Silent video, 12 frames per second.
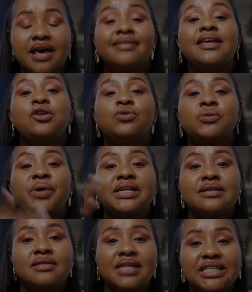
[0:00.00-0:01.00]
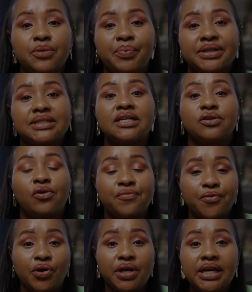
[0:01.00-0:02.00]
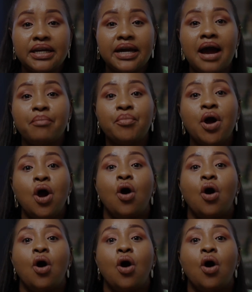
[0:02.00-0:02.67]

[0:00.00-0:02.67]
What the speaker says: Then you spend 30% of your income